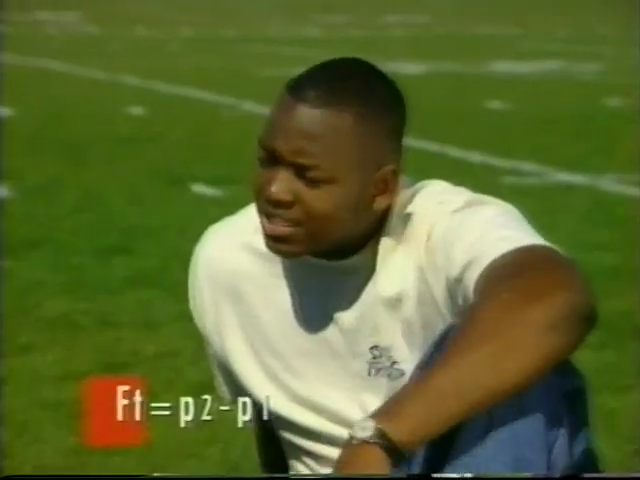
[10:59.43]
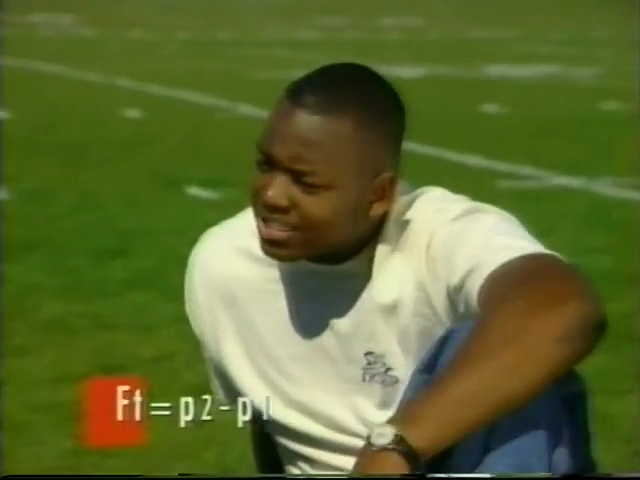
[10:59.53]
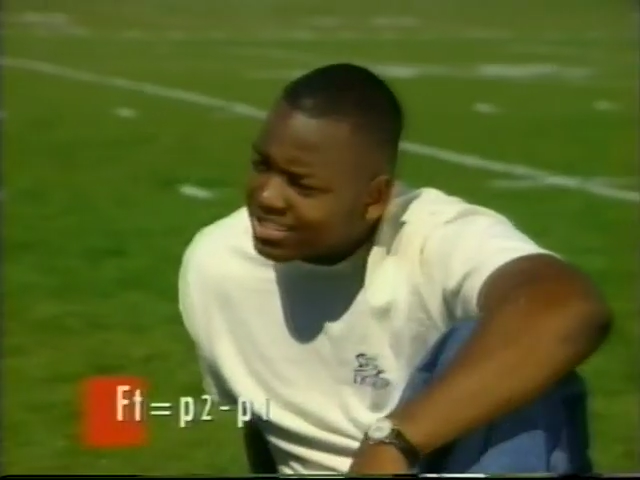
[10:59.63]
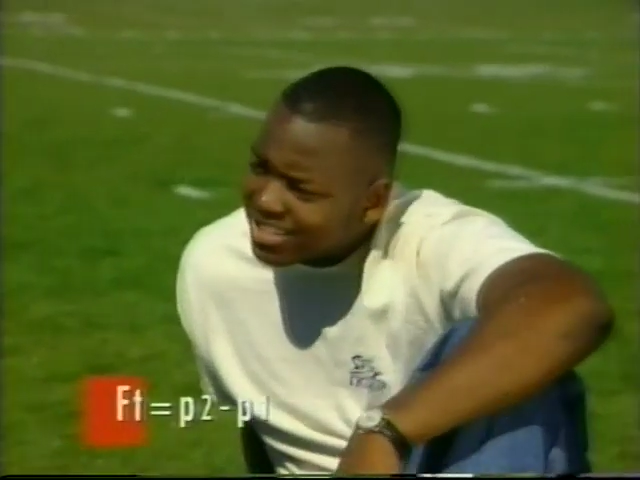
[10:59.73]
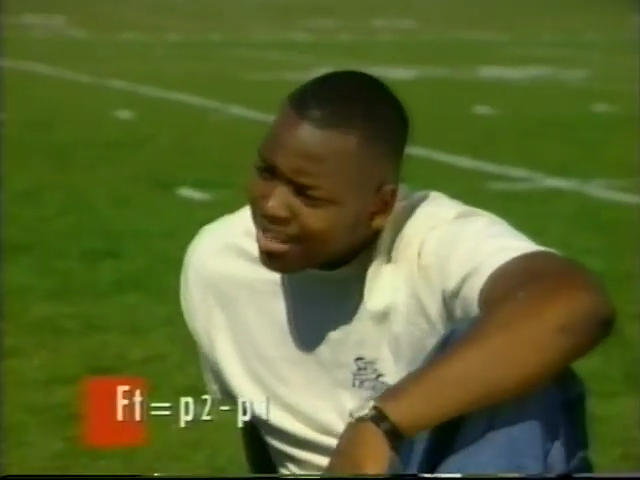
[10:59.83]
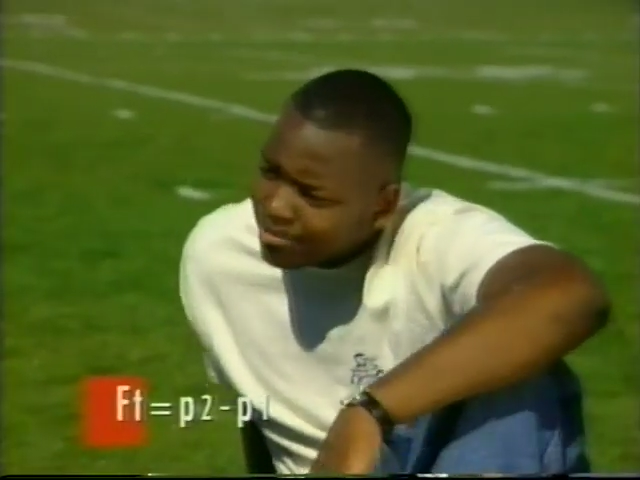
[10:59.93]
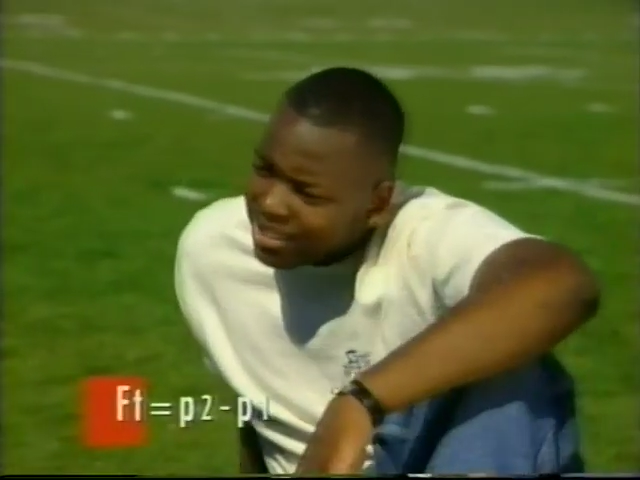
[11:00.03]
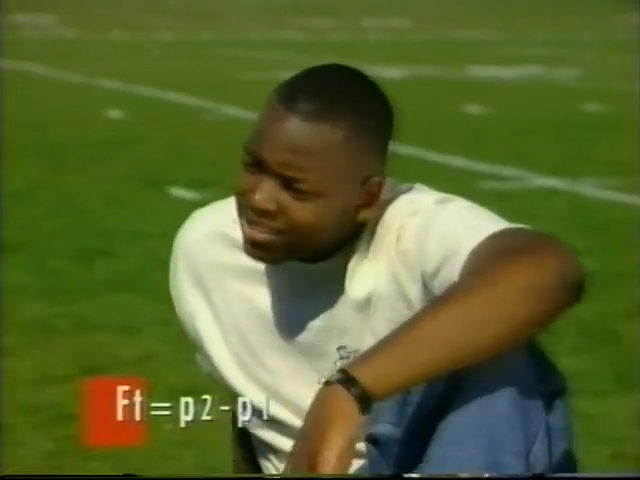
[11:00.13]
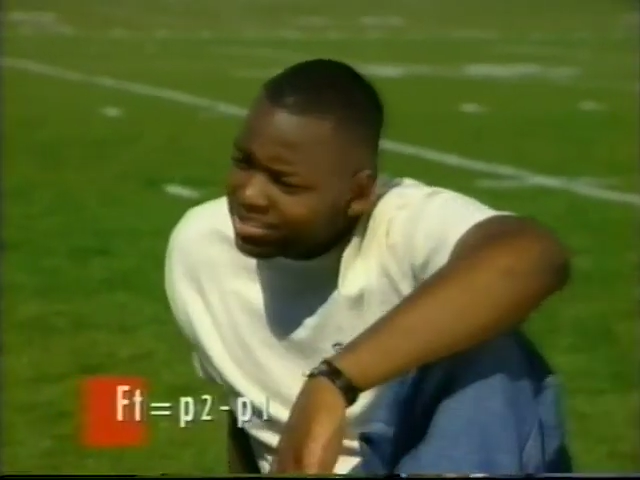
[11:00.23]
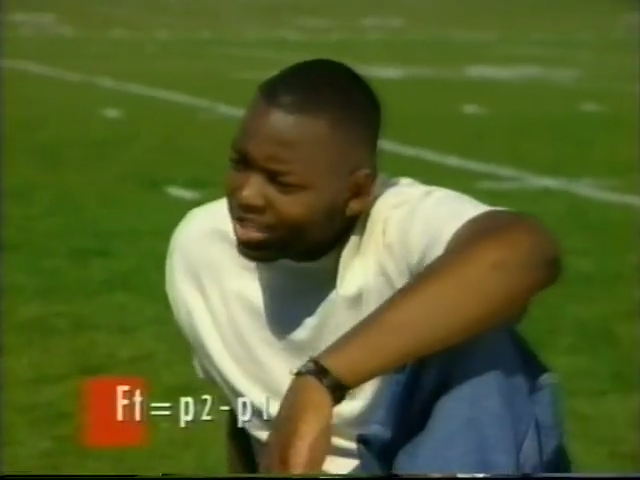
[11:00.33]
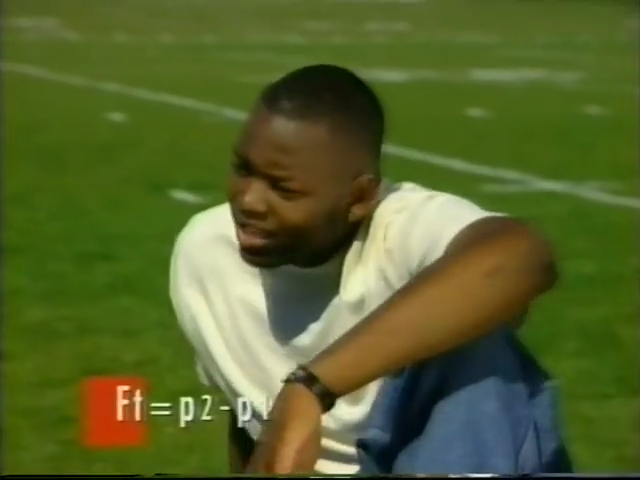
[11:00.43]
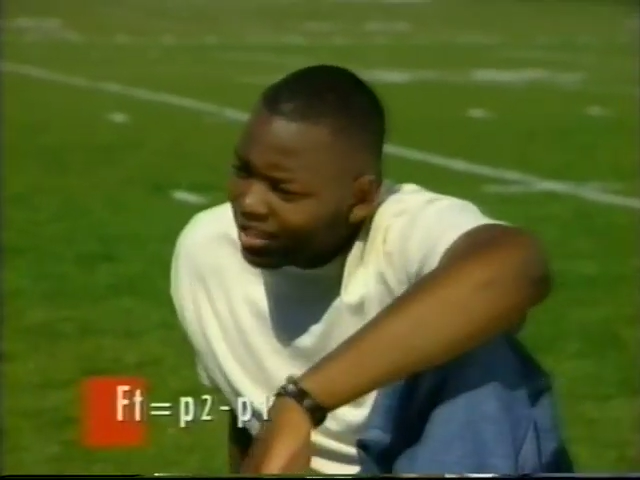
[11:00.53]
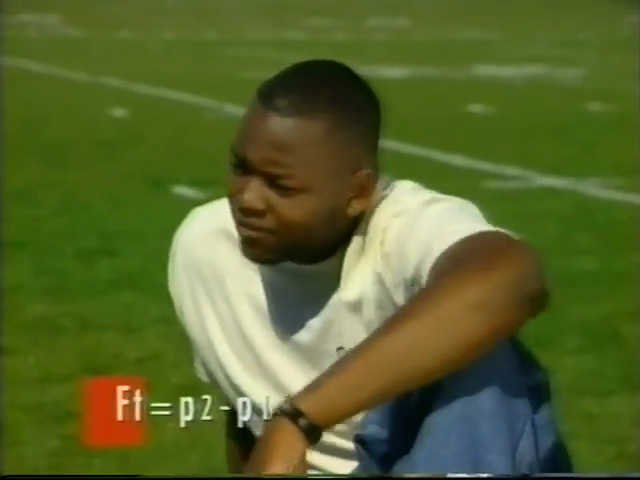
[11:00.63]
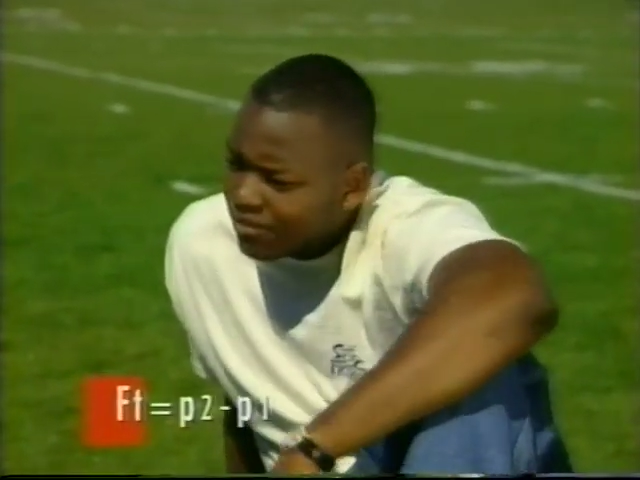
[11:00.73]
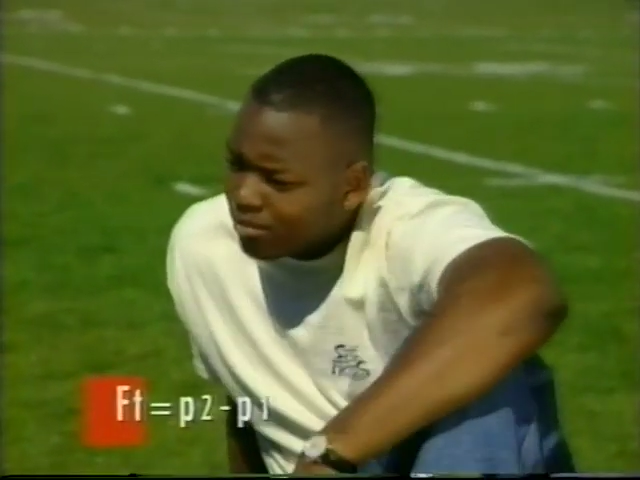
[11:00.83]
And the time that it
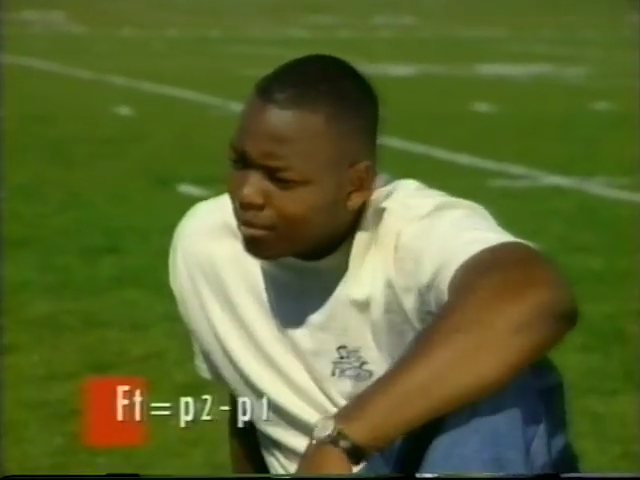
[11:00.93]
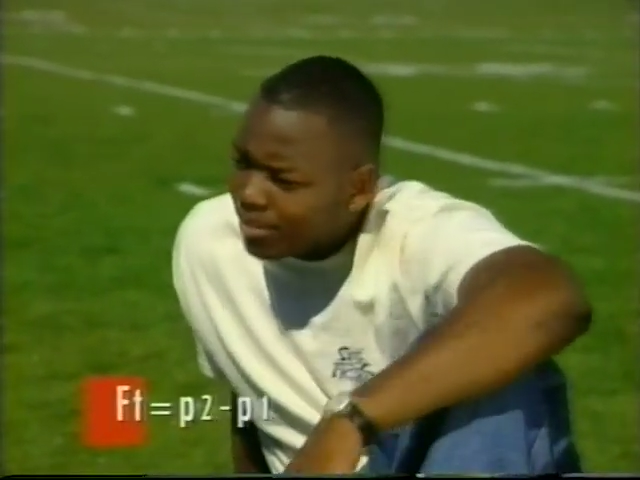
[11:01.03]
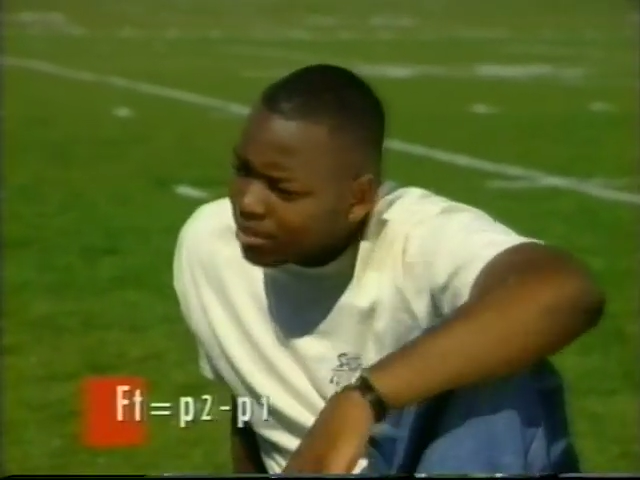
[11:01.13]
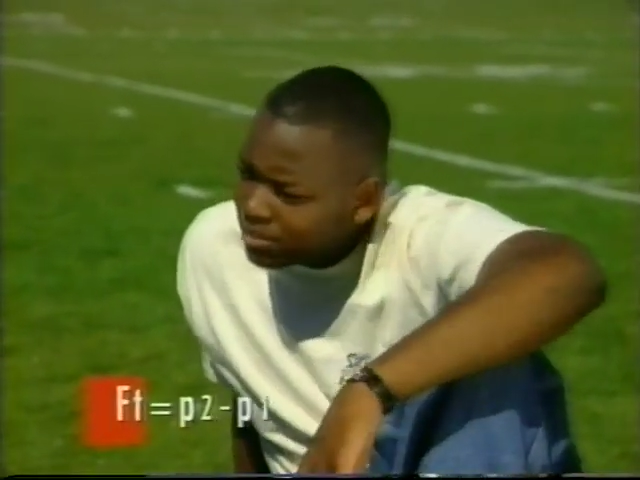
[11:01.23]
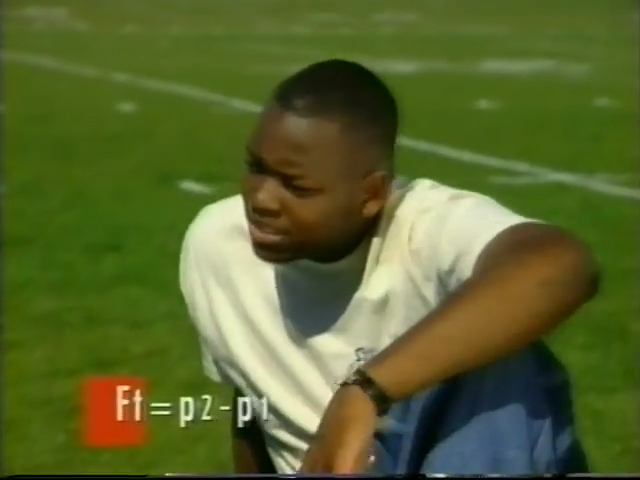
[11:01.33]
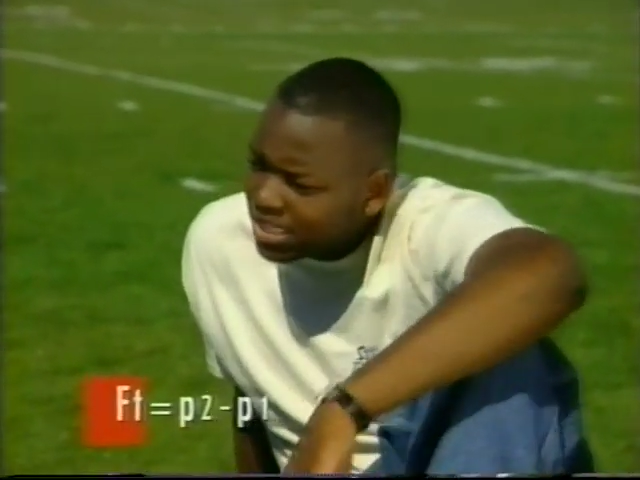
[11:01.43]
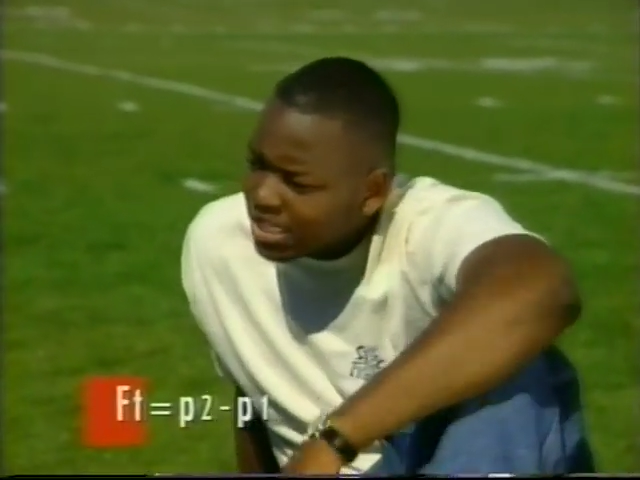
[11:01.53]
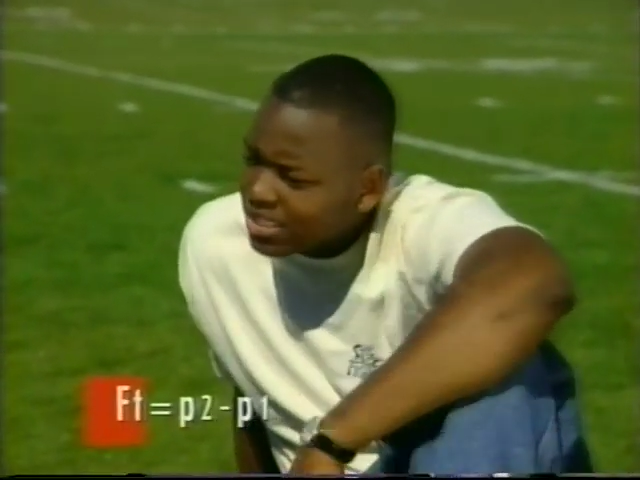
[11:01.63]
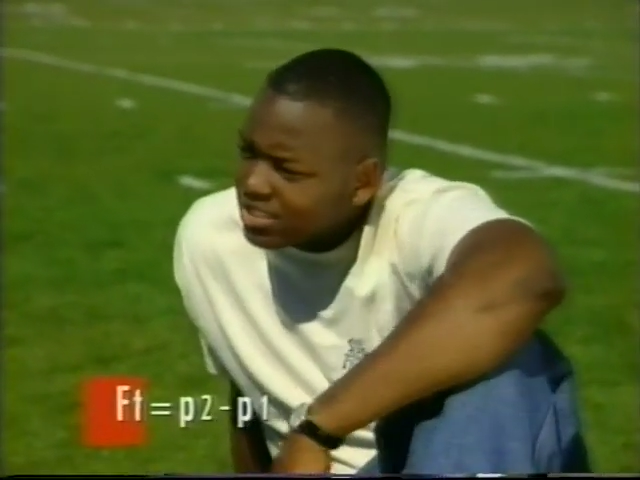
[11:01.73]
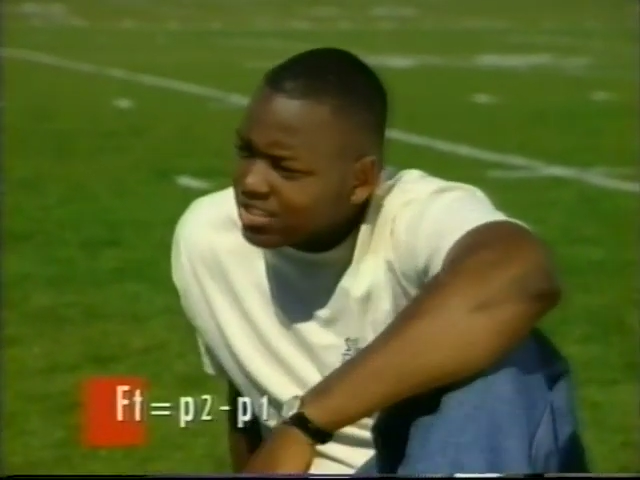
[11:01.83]
takes for momentum to change